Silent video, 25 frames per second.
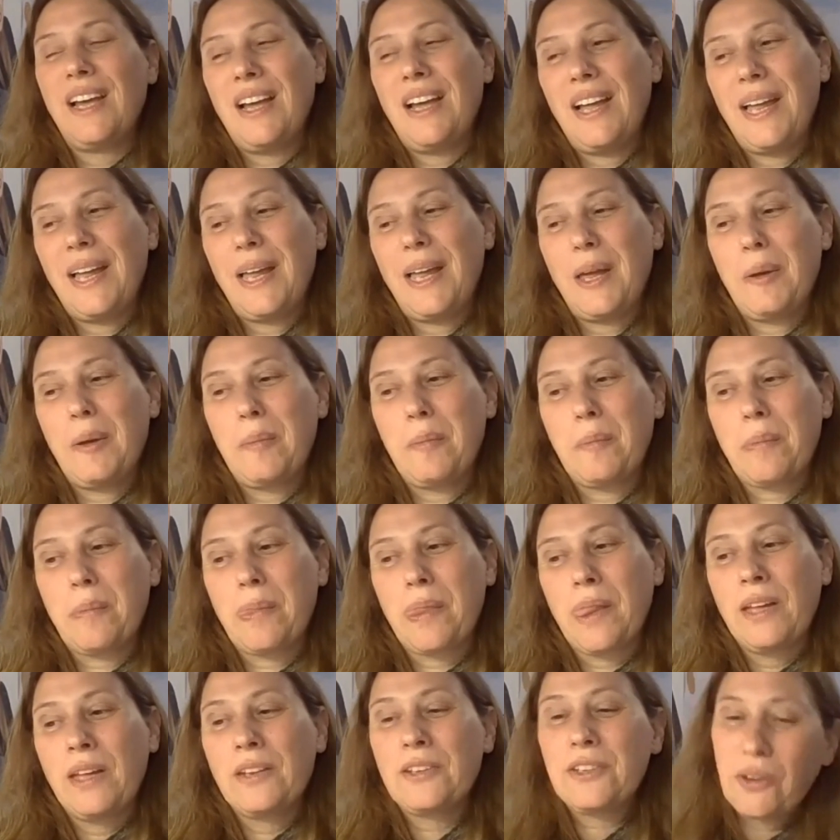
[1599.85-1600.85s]
Um,
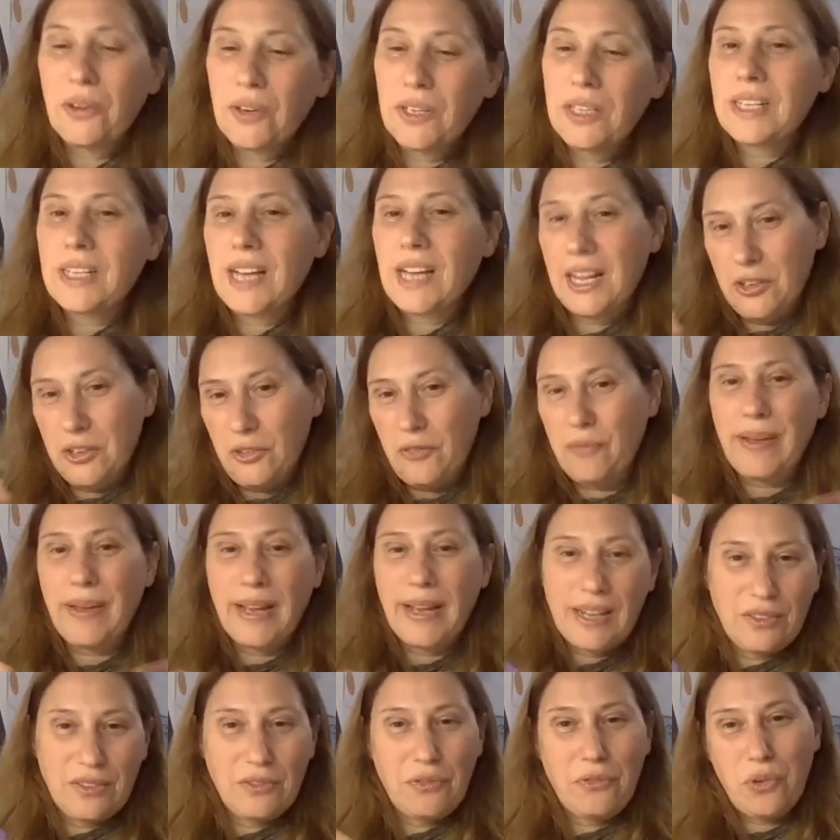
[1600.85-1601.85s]
so it's kind of
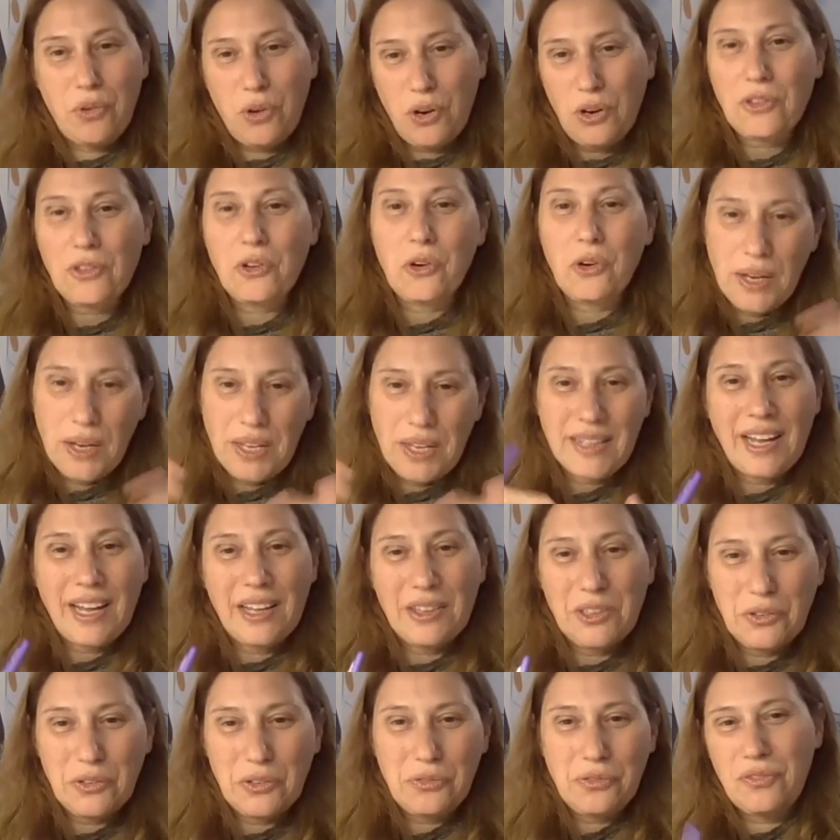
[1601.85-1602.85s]
back and forth, or it's
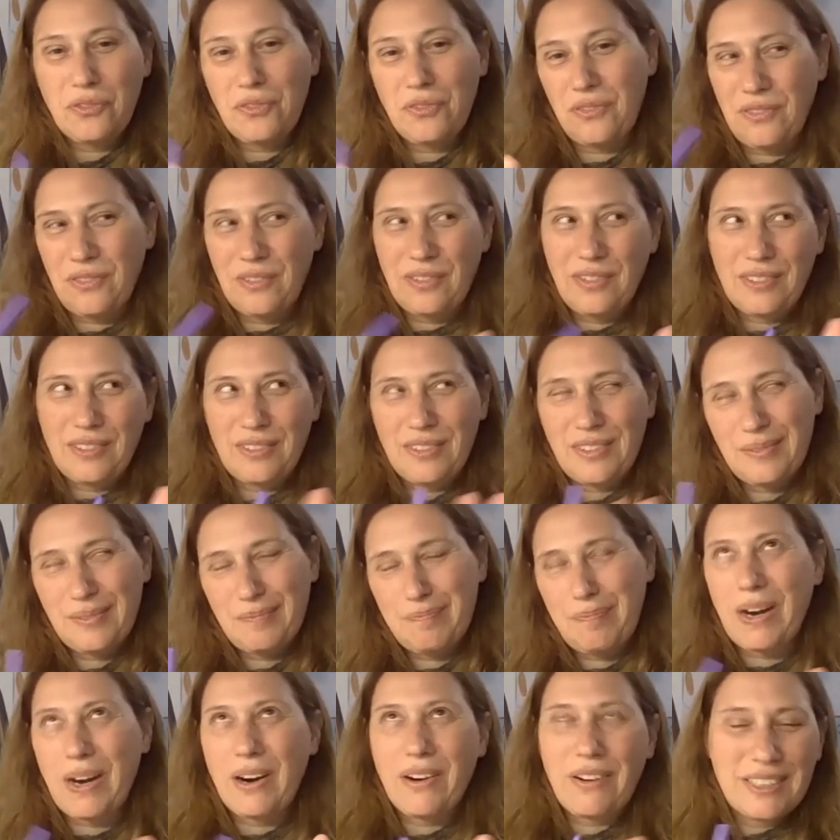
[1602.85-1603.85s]
kind of
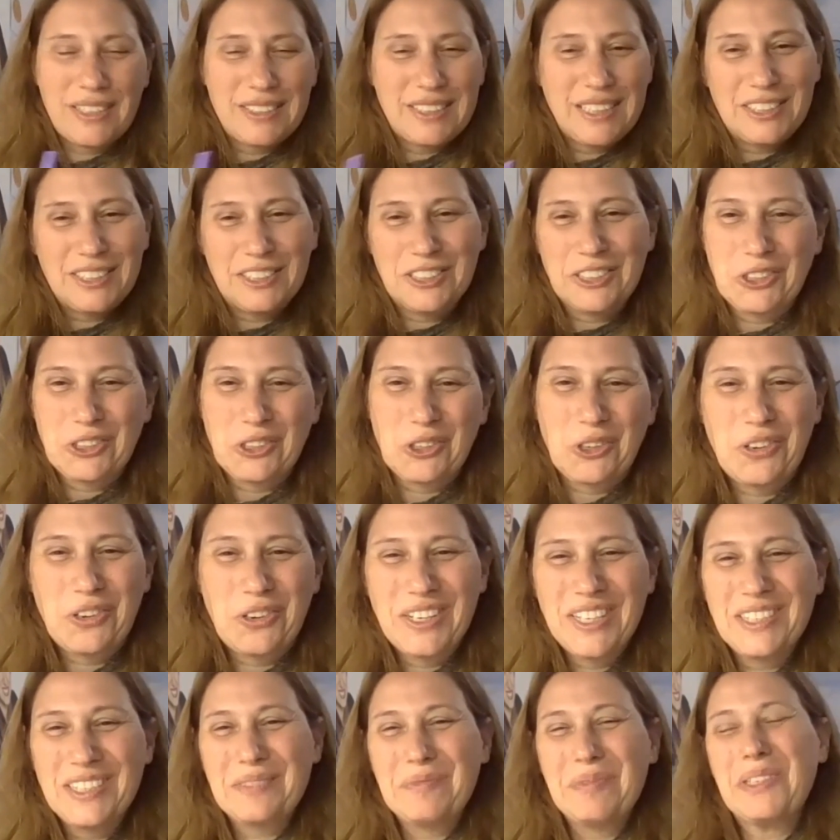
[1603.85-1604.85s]
parallel
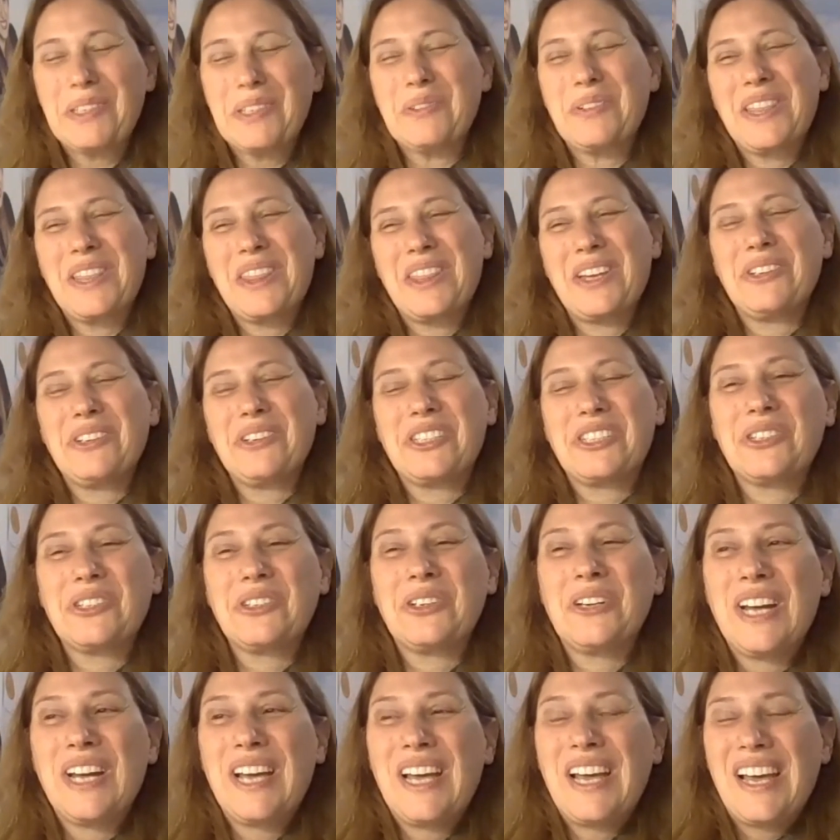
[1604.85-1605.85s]
stories between those
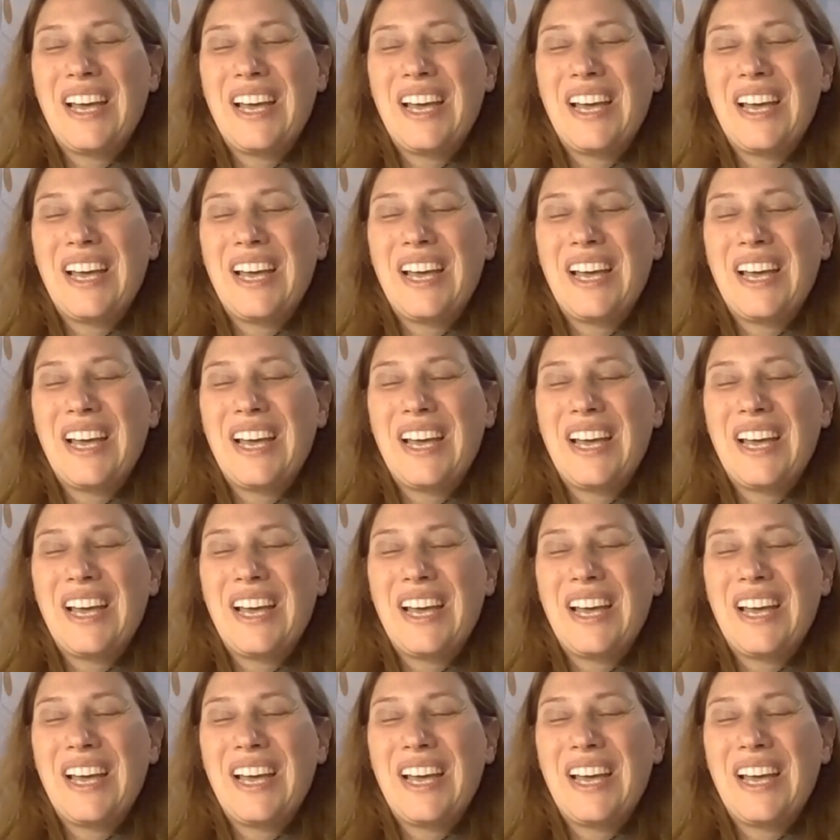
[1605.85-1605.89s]
two